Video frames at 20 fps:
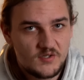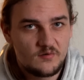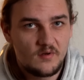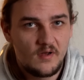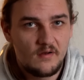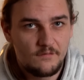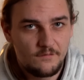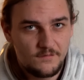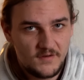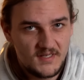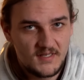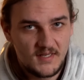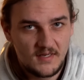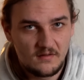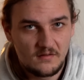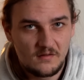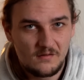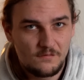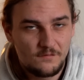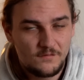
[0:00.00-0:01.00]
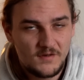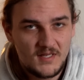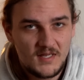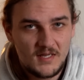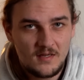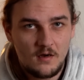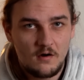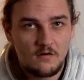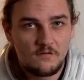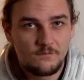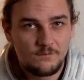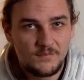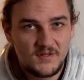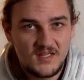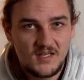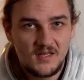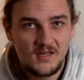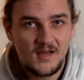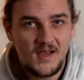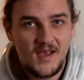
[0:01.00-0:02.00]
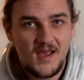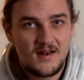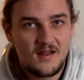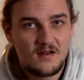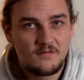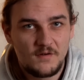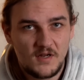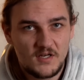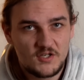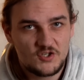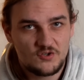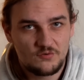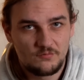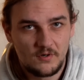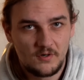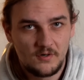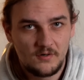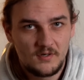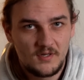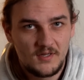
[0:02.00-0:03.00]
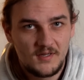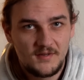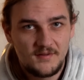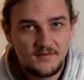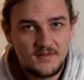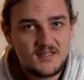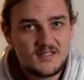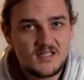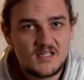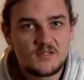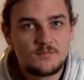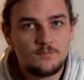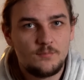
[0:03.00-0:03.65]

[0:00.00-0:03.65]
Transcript: you a feeling, the feeling of being an adventurer. This is